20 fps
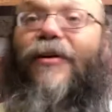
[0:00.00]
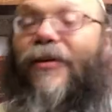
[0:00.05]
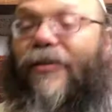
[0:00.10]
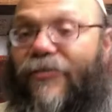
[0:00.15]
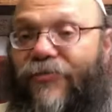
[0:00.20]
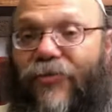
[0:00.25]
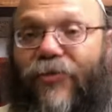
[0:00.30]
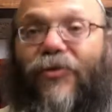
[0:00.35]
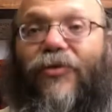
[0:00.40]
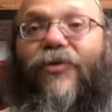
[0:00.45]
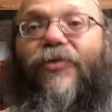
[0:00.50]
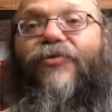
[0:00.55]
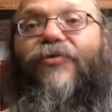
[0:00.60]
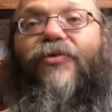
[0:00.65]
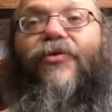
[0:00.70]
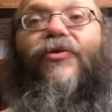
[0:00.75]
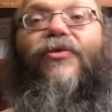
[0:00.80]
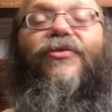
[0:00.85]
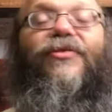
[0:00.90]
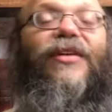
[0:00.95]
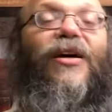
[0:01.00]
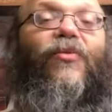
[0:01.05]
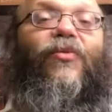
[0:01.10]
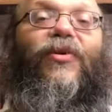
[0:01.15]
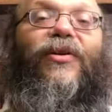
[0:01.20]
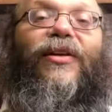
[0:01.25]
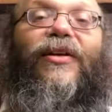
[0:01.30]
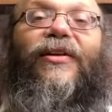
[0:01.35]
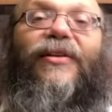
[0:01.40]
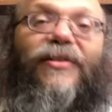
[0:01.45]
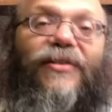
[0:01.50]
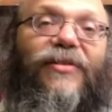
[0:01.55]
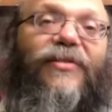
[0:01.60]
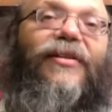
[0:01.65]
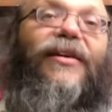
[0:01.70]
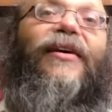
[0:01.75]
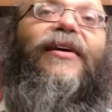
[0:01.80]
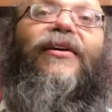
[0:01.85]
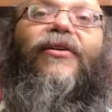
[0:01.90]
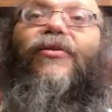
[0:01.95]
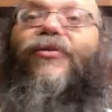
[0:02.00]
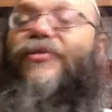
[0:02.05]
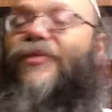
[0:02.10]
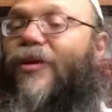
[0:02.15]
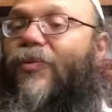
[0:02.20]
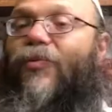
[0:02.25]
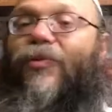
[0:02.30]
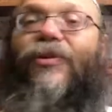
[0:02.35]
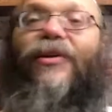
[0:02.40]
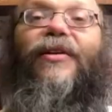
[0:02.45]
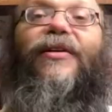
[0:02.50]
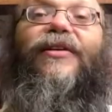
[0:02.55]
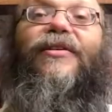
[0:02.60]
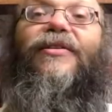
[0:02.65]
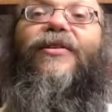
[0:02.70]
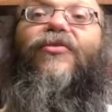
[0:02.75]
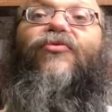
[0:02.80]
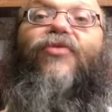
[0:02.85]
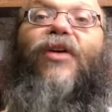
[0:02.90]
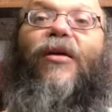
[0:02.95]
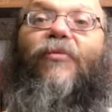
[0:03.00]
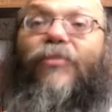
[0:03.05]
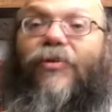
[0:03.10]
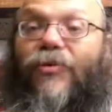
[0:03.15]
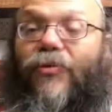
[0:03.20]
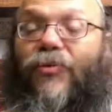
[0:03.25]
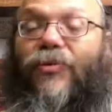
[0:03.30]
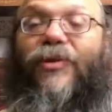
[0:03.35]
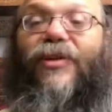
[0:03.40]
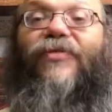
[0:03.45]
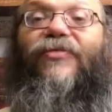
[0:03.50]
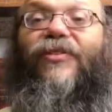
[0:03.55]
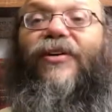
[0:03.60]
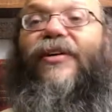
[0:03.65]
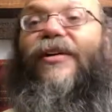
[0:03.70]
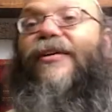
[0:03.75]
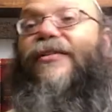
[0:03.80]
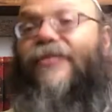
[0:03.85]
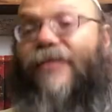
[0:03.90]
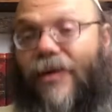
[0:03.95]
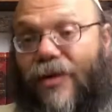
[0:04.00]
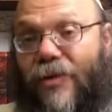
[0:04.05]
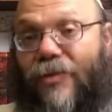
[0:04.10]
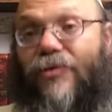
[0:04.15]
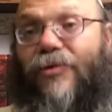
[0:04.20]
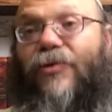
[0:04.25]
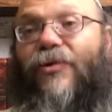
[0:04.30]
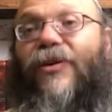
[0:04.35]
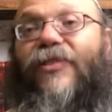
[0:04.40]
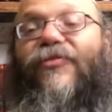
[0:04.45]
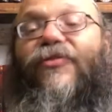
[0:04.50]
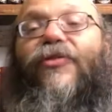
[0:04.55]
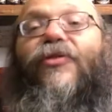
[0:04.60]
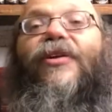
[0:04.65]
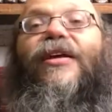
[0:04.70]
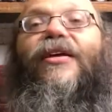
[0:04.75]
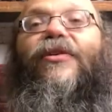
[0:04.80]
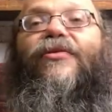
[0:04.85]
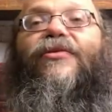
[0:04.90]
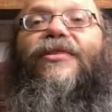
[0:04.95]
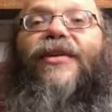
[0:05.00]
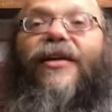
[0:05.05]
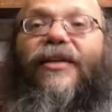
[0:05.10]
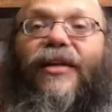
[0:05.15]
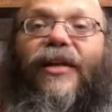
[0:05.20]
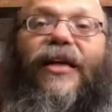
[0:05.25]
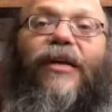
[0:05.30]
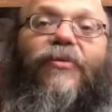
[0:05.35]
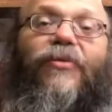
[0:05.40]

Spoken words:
for someone that is sick or someone that is in trouble or whatever it is. So if you need to say Tehillim,